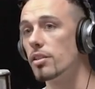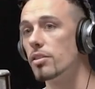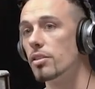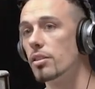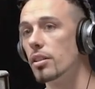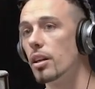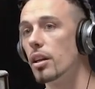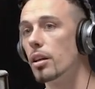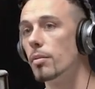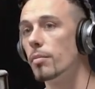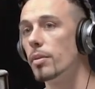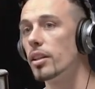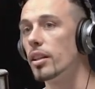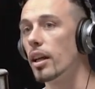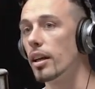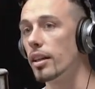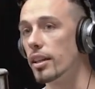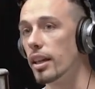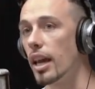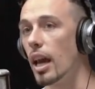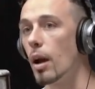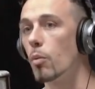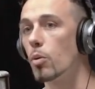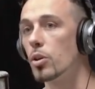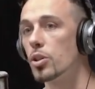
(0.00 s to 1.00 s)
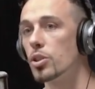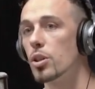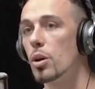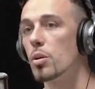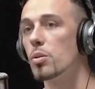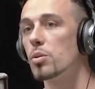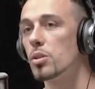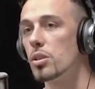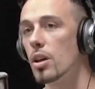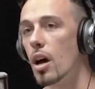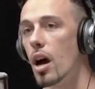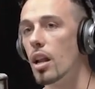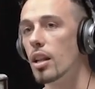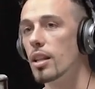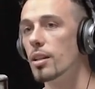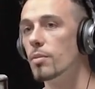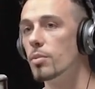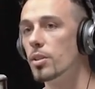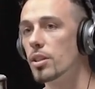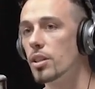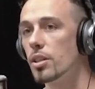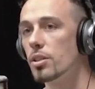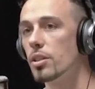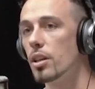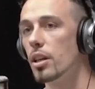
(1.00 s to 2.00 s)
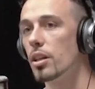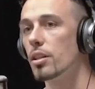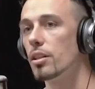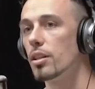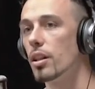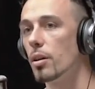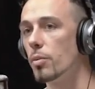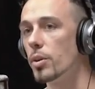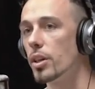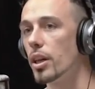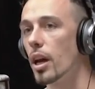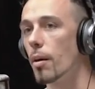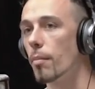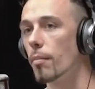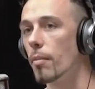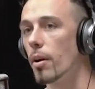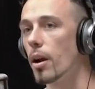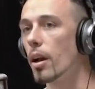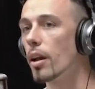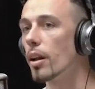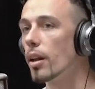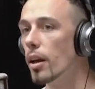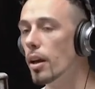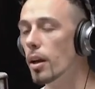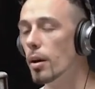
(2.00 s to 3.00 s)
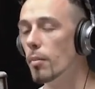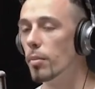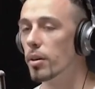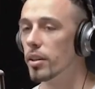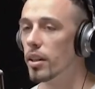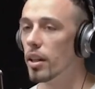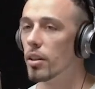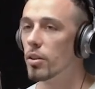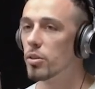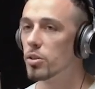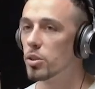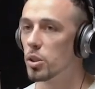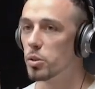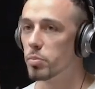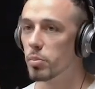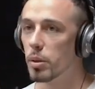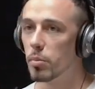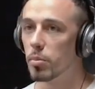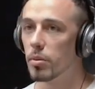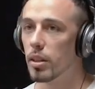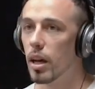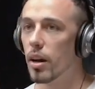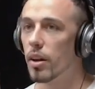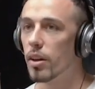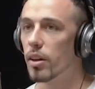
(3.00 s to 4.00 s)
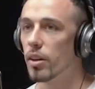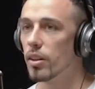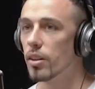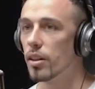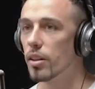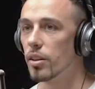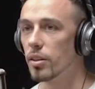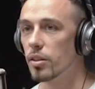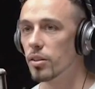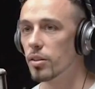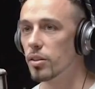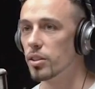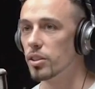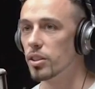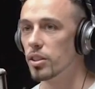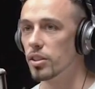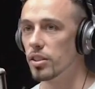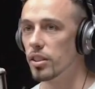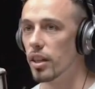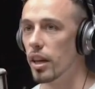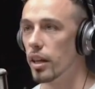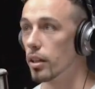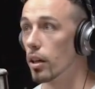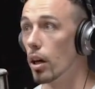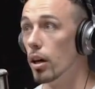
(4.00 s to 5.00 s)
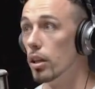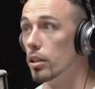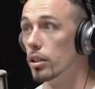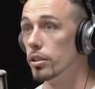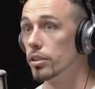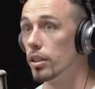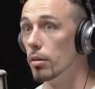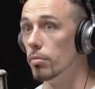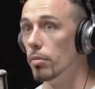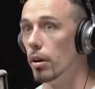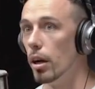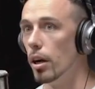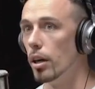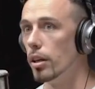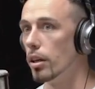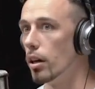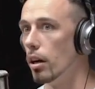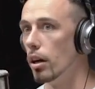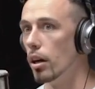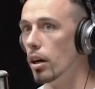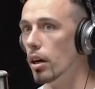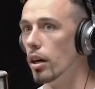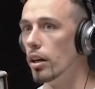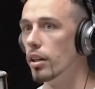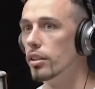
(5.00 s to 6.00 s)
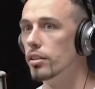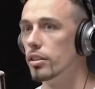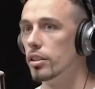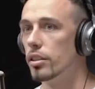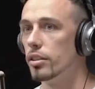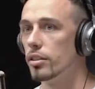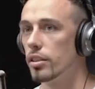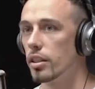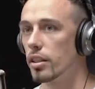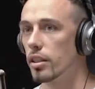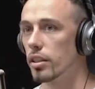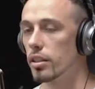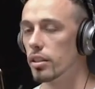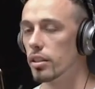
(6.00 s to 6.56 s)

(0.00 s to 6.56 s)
You know what I mean? Like, yeah, we're so mm-hmm. solid with each other that we got married. But then there's those people out here that who are just like, oh, let's get married. Oh, and it's like.